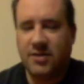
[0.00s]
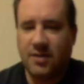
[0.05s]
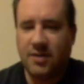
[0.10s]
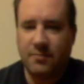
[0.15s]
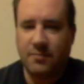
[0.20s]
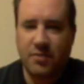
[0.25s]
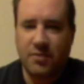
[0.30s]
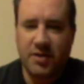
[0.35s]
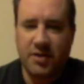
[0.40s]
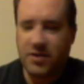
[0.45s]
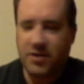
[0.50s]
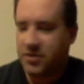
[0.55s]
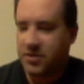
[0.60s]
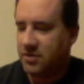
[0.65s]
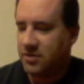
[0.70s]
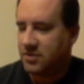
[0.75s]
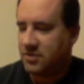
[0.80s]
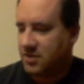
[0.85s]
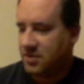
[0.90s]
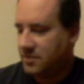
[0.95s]
I'm pretty
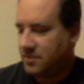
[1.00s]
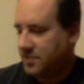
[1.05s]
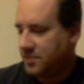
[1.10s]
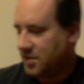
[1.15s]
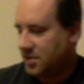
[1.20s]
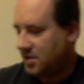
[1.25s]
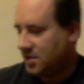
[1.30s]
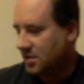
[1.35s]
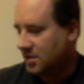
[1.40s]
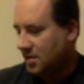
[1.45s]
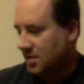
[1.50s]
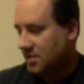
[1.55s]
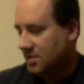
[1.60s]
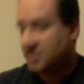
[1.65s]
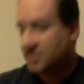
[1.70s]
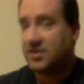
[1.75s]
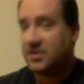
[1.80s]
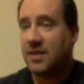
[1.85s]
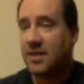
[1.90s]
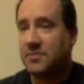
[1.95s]
sure it's going to be
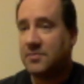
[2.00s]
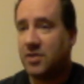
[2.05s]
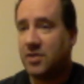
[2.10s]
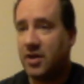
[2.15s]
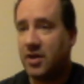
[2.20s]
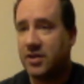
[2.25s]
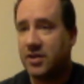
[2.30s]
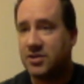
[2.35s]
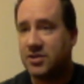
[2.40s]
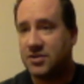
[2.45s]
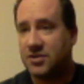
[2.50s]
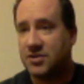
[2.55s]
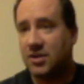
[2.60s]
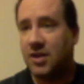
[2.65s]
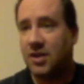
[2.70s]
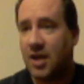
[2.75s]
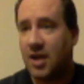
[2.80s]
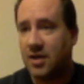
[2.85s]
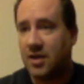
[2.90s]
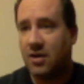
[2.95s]
the same targets, just a
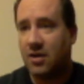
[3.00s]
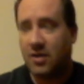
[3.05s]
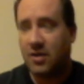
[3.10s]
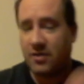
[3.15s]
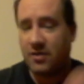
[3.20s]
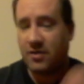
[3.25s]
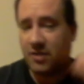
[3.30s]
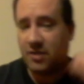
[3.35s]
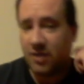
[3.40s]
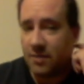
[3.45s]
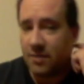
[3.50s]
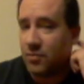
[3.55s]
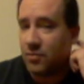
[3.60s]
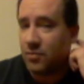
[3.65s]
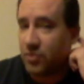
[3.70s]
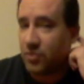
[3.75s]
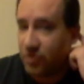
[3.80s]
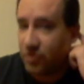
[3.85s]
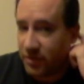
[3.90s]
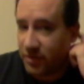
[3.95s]
lot harder and a lot
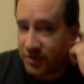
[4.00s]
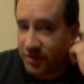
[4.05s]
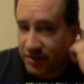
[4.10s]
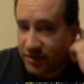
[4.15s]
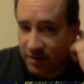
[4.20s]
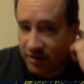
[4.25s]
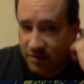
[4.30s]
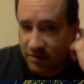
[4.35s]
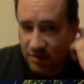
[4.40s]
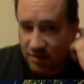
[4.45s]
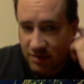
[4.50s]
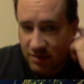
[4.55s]
more glitchier.